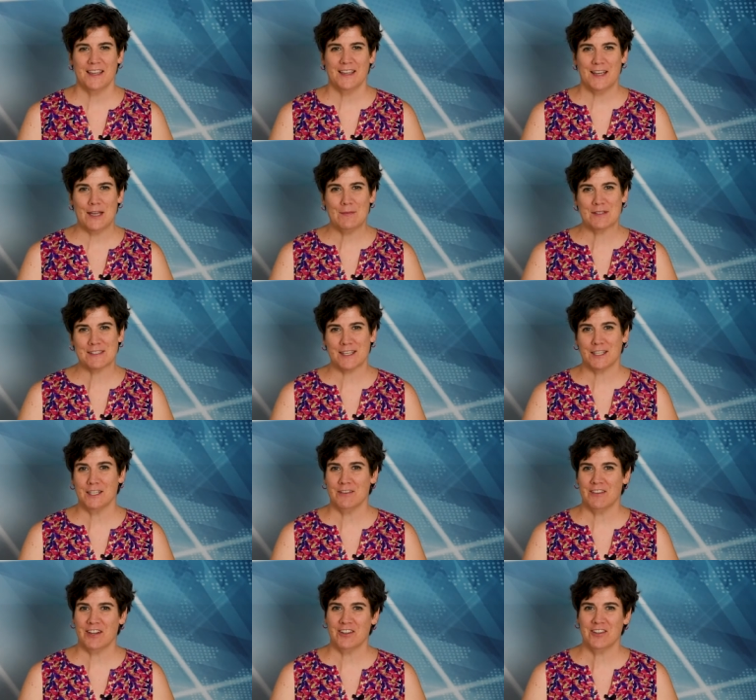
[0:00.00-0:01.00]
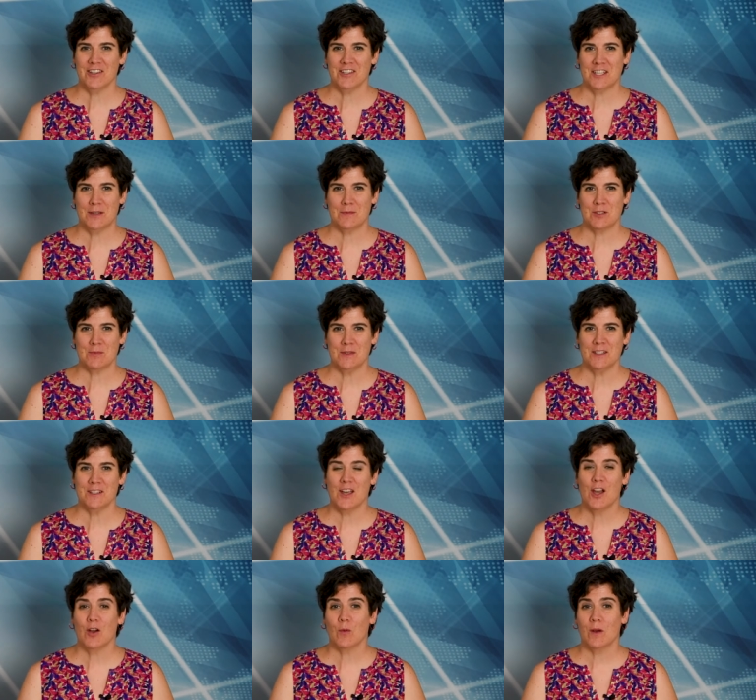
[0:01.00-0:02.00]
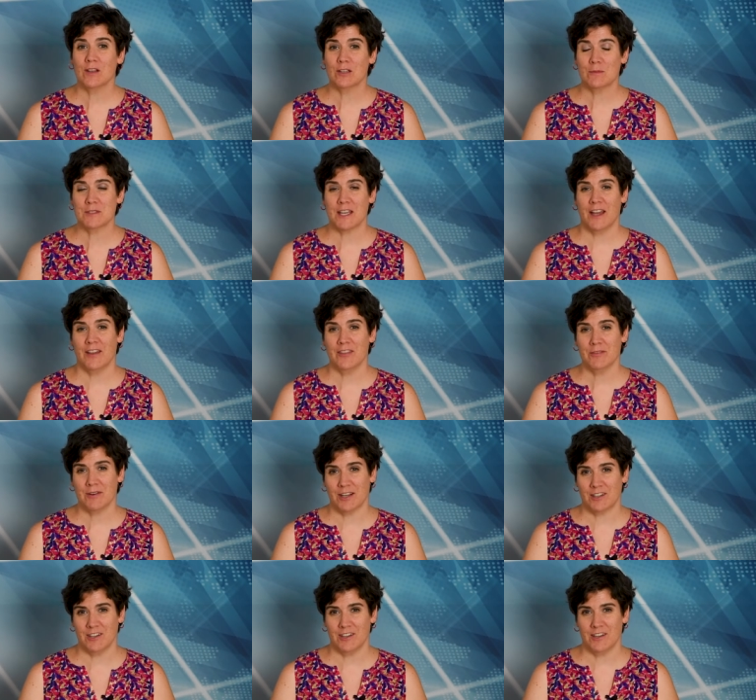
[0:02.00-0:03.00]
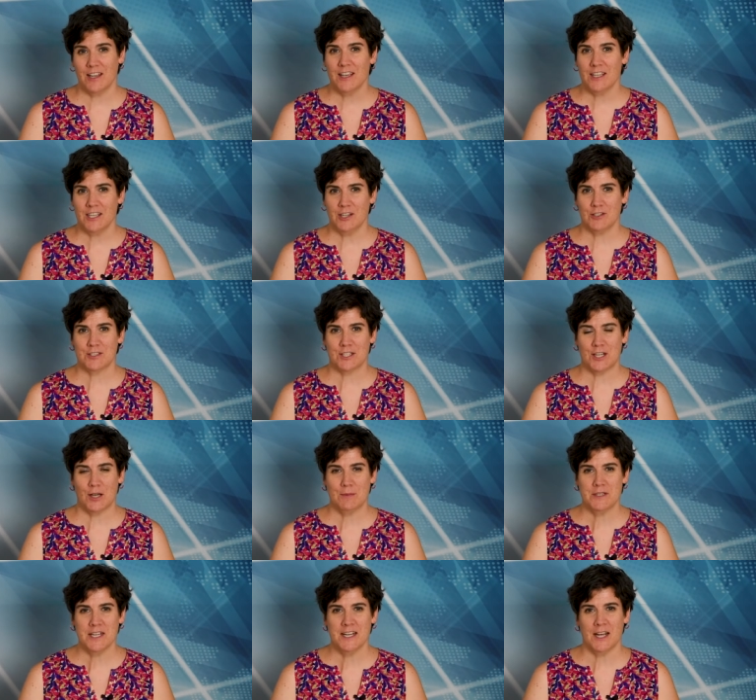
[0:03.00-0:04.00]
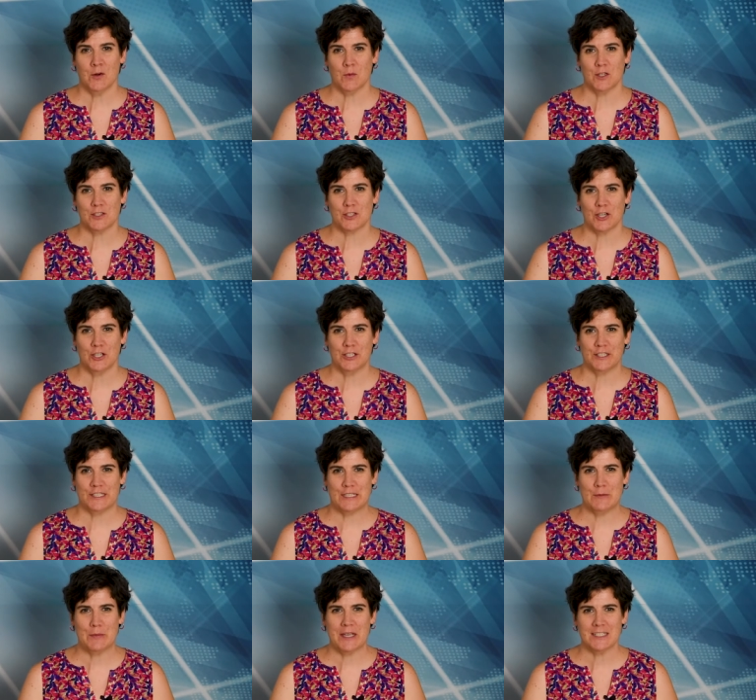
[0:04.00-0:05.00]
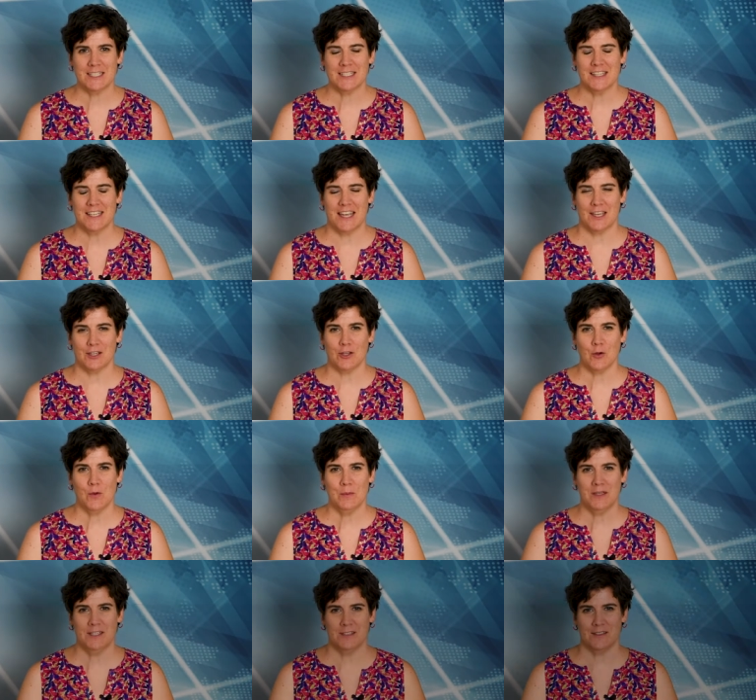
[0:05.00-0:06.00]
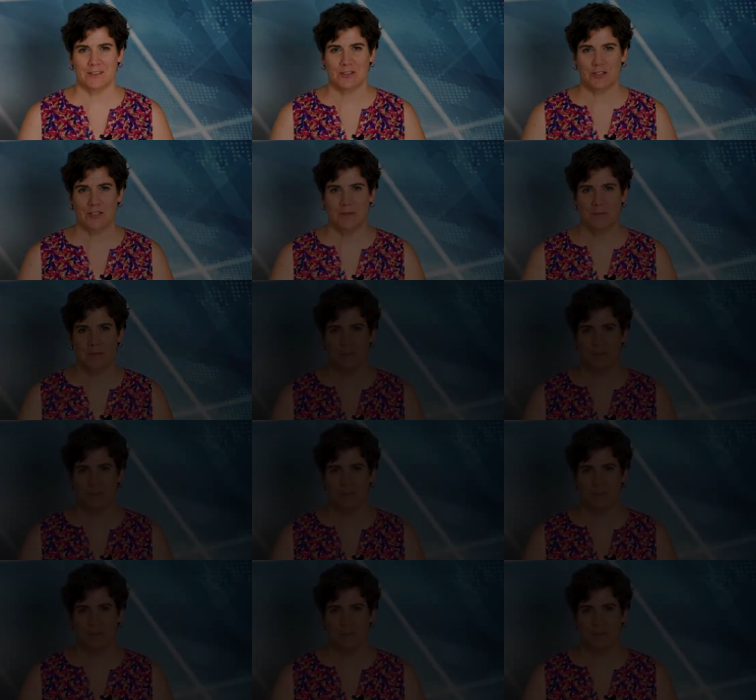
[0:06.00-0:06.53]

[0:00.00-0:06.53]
I'm Executive Editor Kim Schmidt. Welcome to On the Record. Here's an update on what's currently impacting the ag equipment industry.